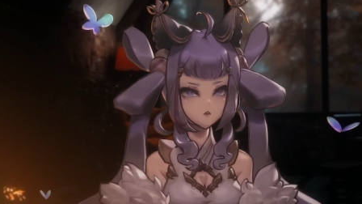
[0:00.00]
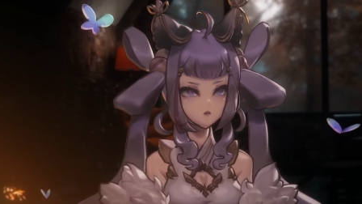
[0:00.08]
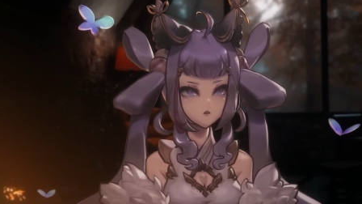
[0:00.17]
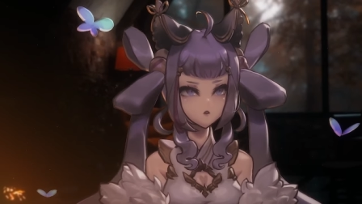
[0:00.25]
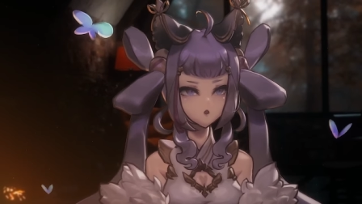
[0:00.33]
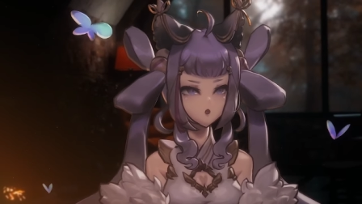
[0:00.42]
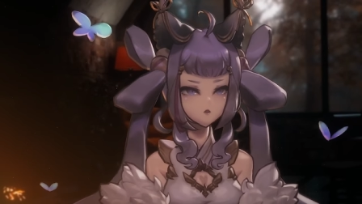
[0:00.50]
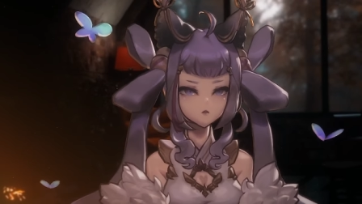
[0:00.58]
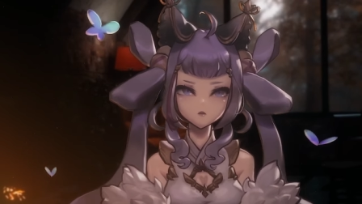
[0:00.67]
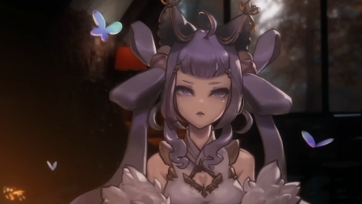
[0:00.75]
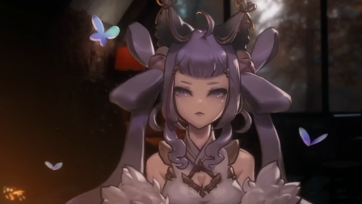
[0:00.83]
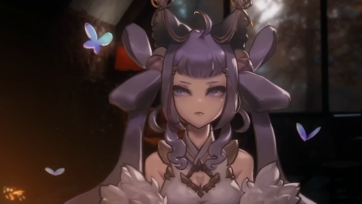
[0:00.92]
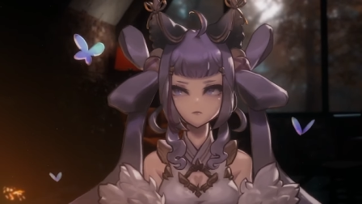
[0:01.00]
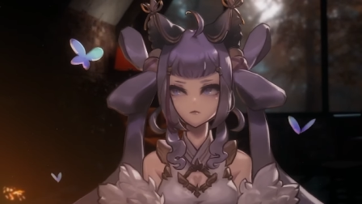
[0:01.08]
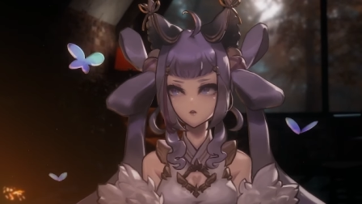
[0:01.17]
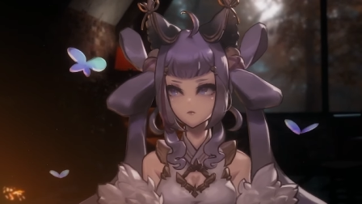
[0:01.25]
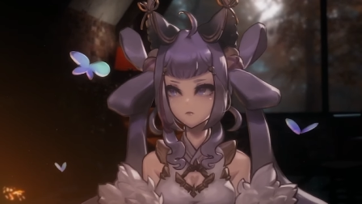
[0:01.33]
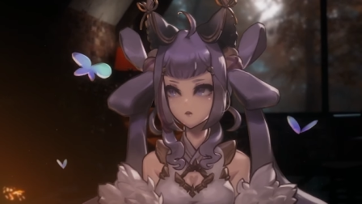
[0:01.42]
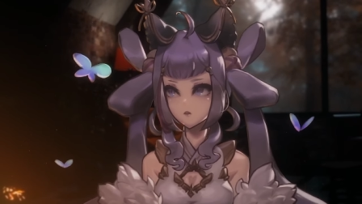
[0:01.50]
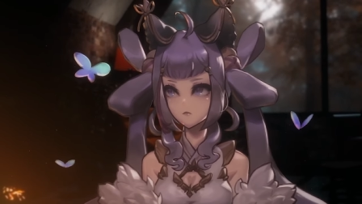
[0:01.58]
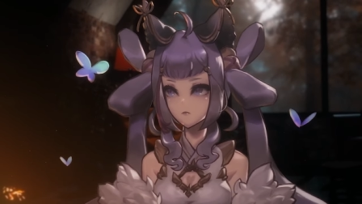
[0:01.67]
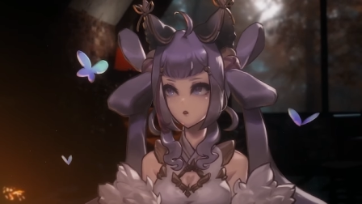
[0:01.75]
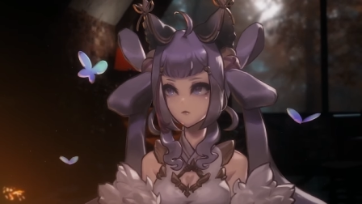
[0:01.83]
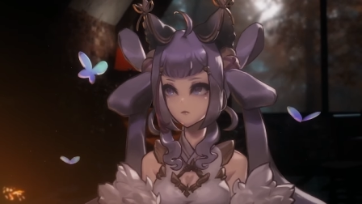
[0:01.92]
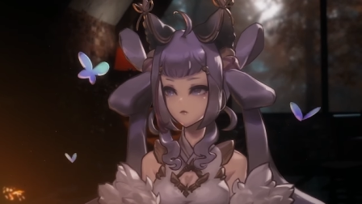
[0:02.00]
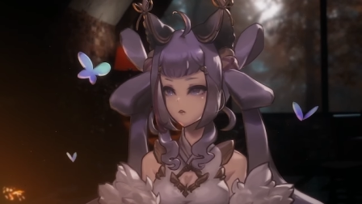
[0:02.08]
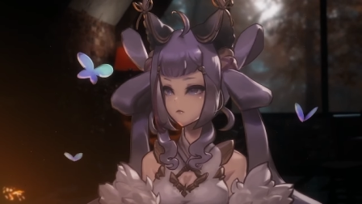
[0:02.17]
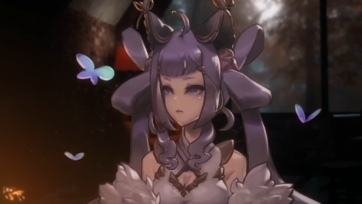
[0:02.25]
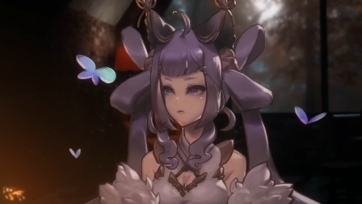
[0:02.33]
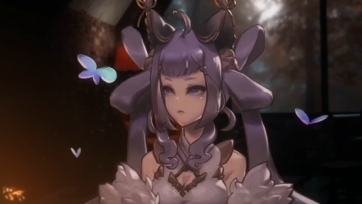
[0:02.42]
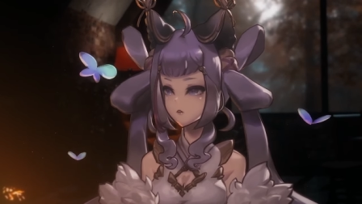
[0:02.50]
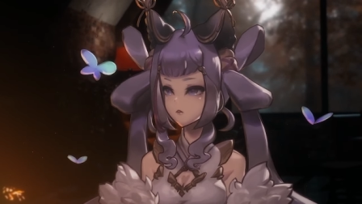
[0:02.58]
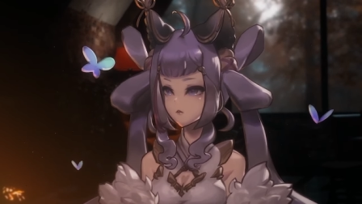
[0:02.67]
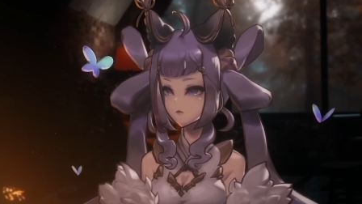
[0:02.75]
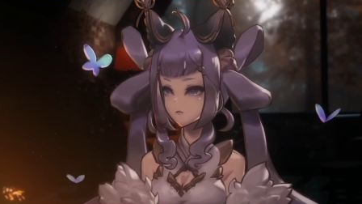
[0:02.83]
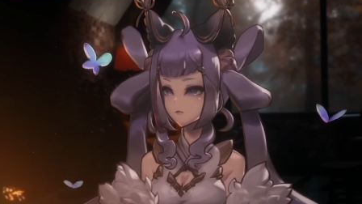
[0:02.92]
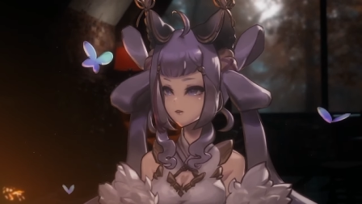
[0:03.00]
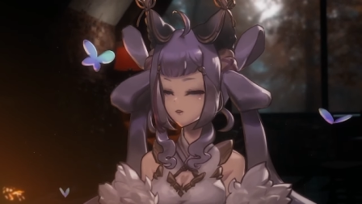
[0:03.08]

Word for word: I should do something about my loneliness.